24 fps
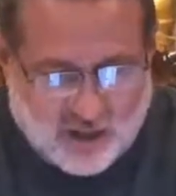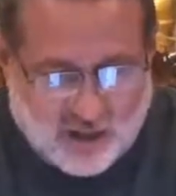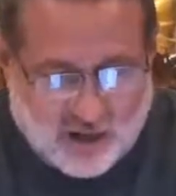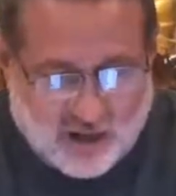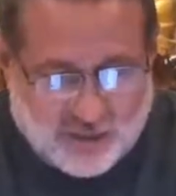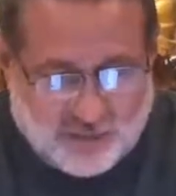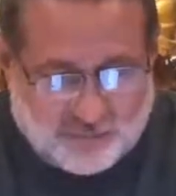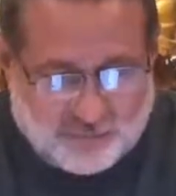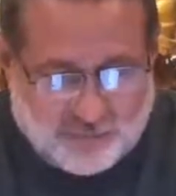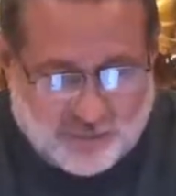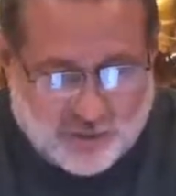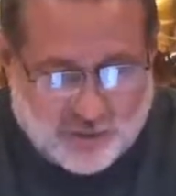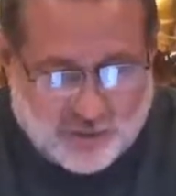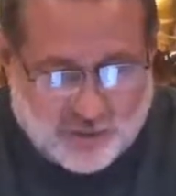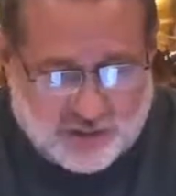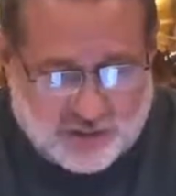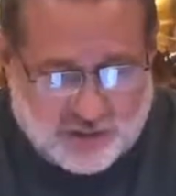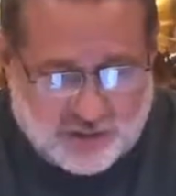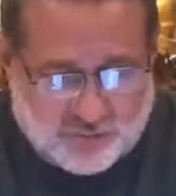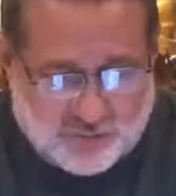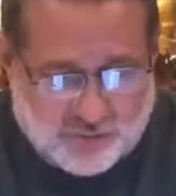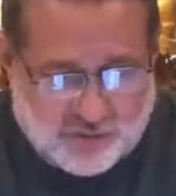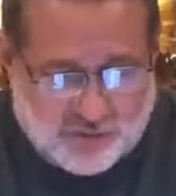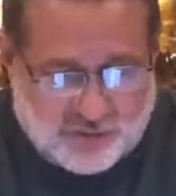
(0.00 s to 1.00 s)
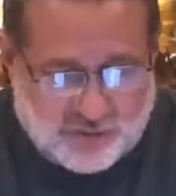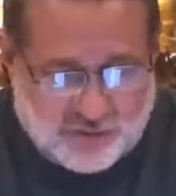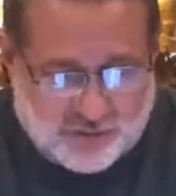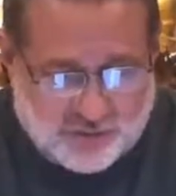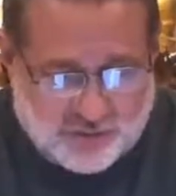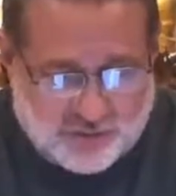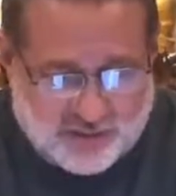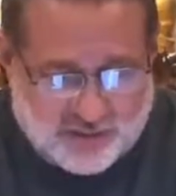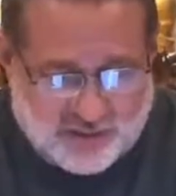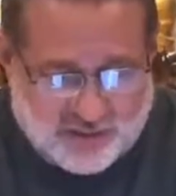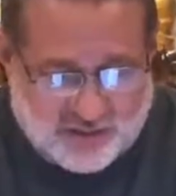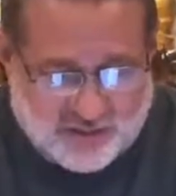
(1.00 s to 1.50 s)
unburdened with
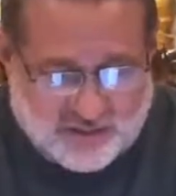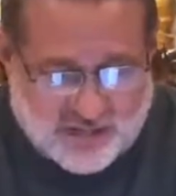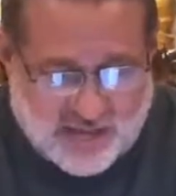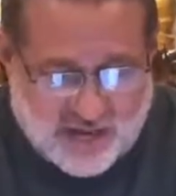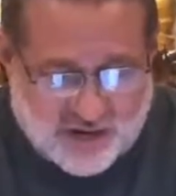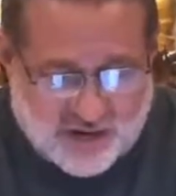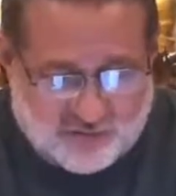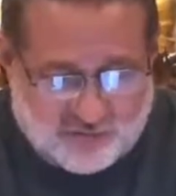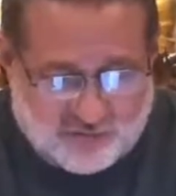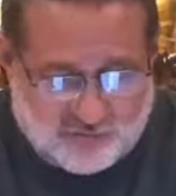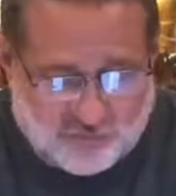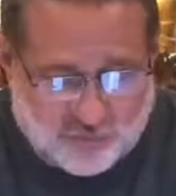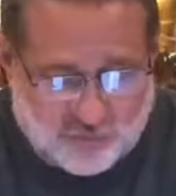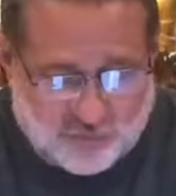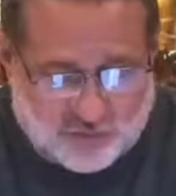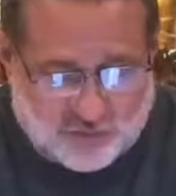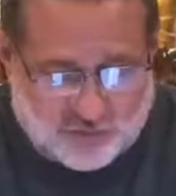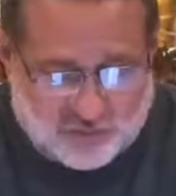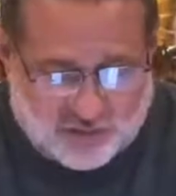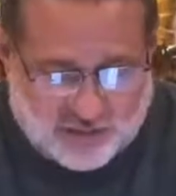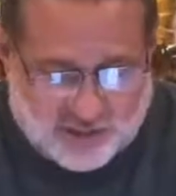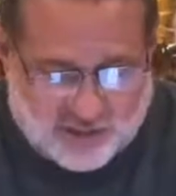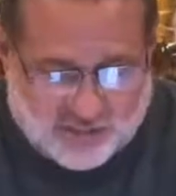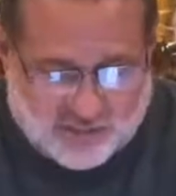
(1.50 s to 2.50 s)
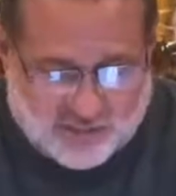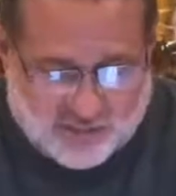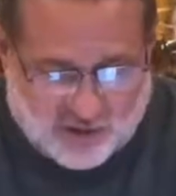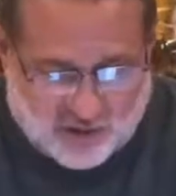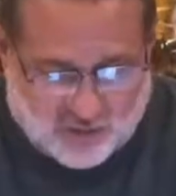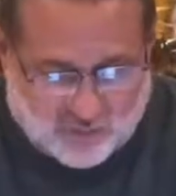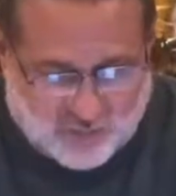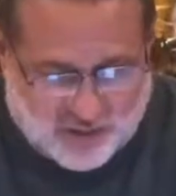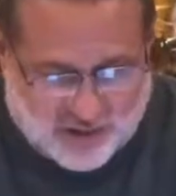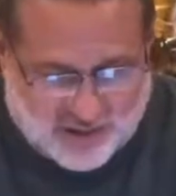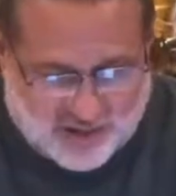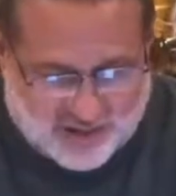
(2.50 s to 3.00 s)
duties and frugal in their
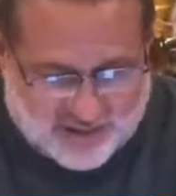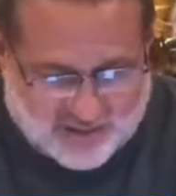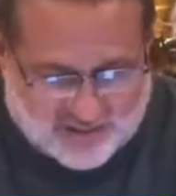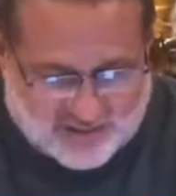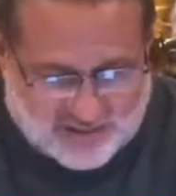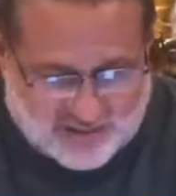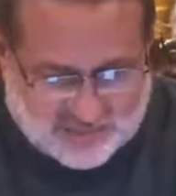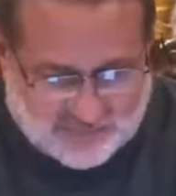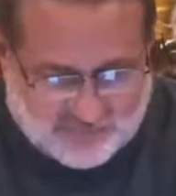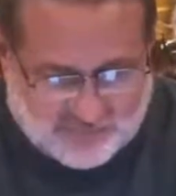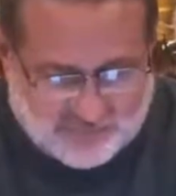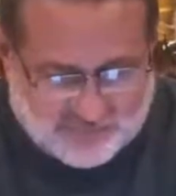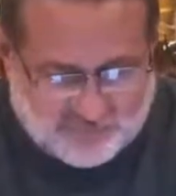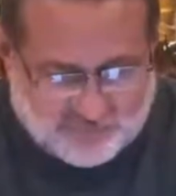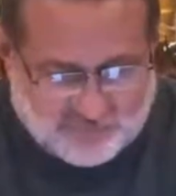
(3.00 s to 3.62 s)
ways,